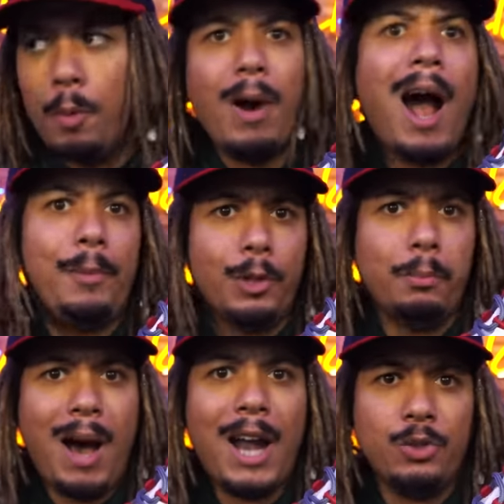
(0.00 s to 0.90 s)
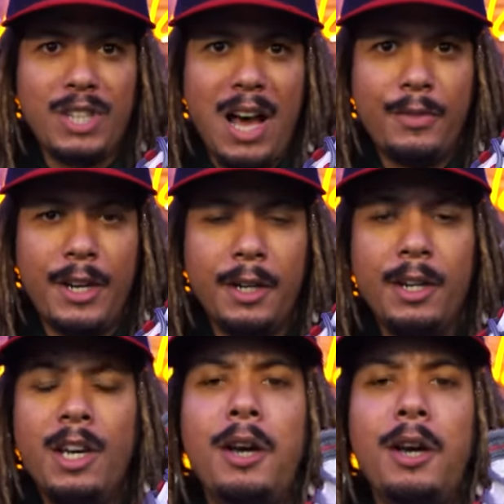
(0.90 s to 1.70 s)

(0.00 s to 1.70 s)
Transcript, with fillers: popular models out there,